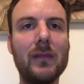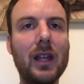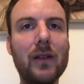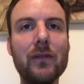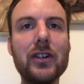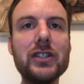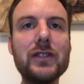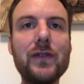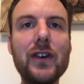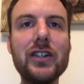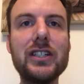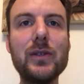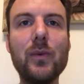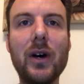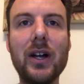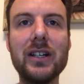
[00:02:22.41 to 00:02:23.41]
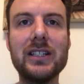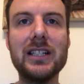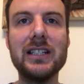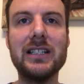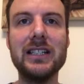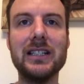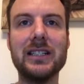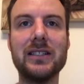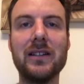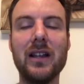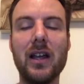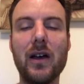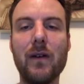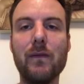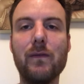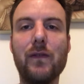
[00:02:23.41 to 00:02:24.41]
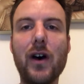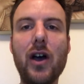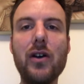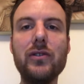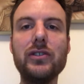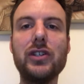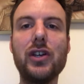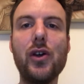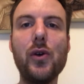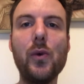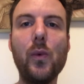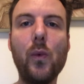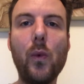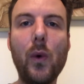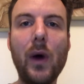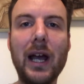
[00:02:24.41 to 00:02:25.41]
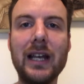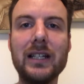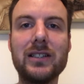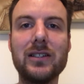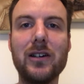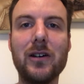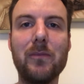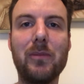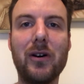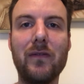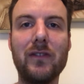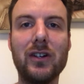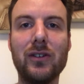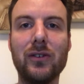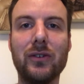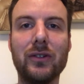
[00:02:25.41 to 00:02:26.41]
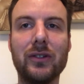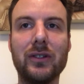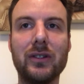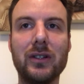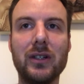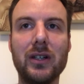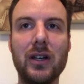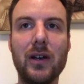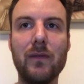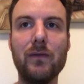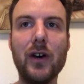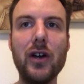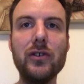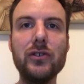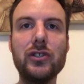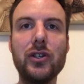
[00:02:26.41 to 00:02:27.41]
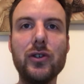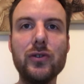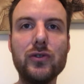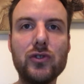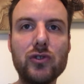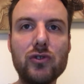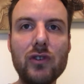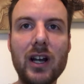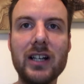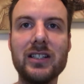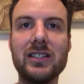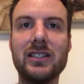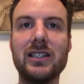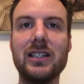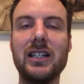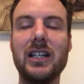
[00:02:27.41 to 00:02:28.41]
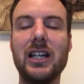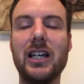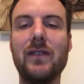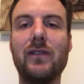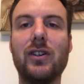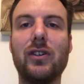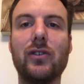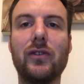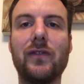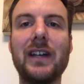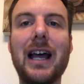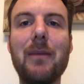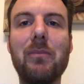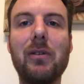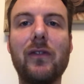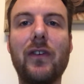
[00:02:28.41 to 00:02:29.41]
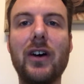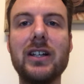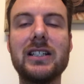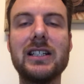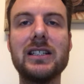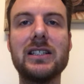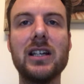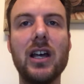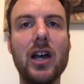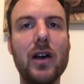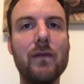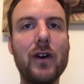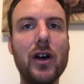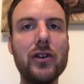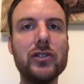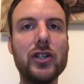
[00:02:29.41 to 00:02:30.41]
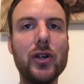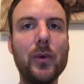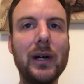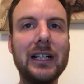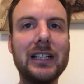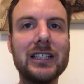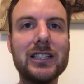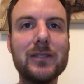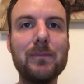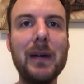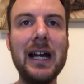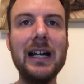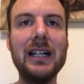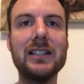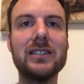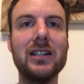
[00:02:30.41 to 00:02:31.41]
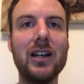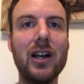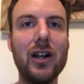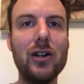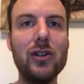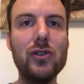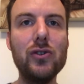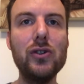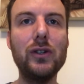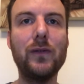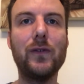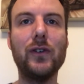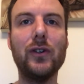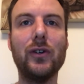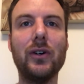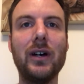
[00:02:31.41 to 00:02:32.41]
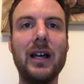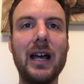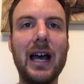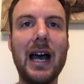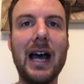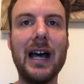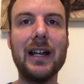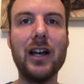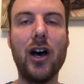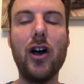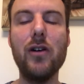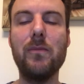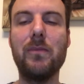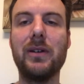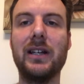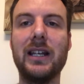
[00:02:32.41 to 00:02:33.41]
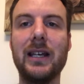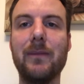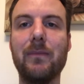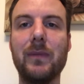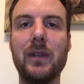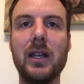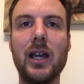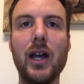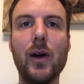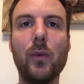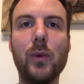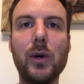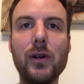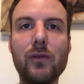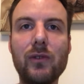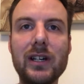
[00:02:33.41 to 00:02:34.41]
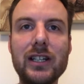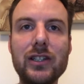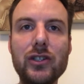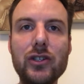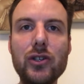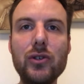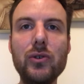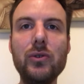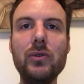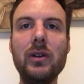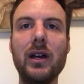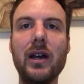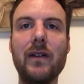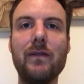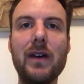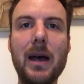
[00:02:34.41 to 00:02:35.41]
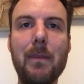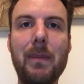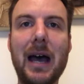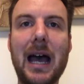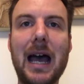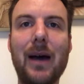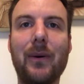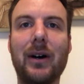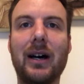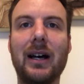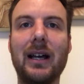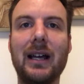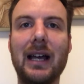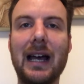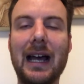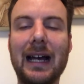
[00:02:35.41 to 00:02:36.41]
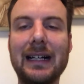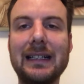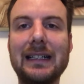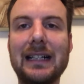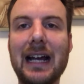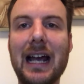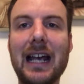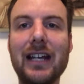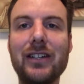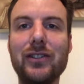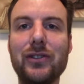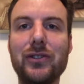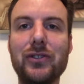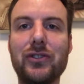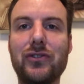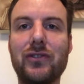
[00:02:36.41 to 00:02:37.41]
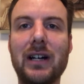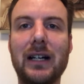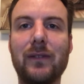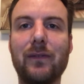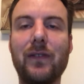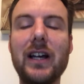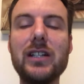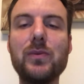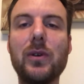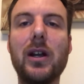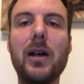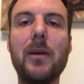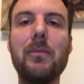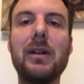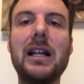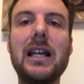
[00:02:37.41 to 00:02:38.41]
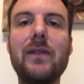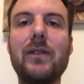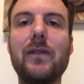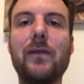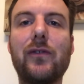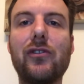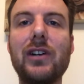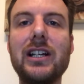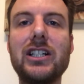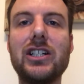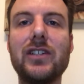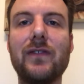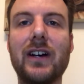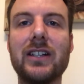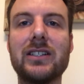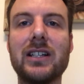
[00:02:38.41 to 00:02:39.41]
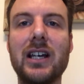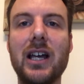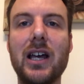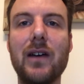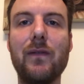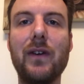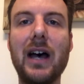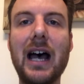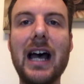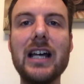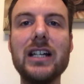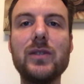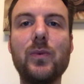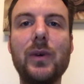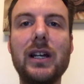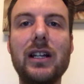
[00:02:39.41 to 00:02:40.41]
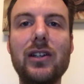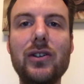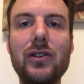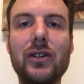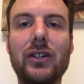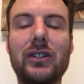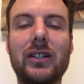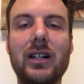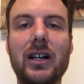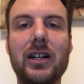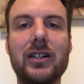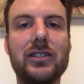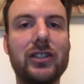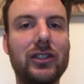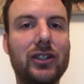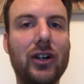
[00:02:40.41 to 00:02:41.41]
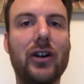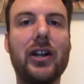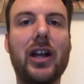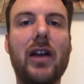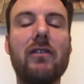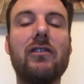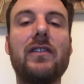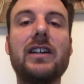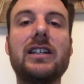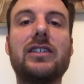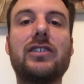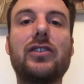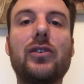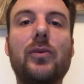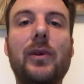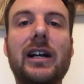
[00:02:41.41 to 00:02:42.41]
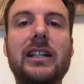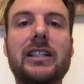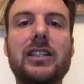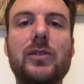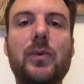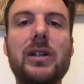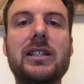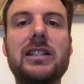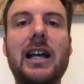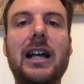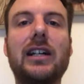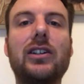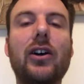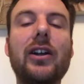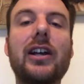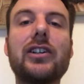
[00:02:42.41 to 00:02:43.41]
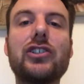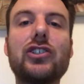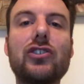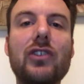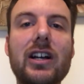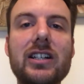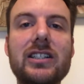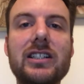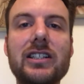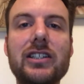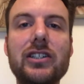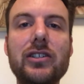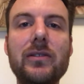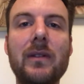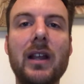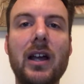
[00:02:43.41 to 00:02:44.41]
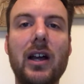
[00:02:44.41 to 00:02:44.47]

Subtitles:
Verse 31 says this, those who wait upon the Lord, those who trust in the Lord. The Amplified says, those who expect, look for and hope in Him will renew their power and gain new strength. That's what I'm believing for each of us, that as we look to God over these 2 weeks, as we say, God, I trust in you.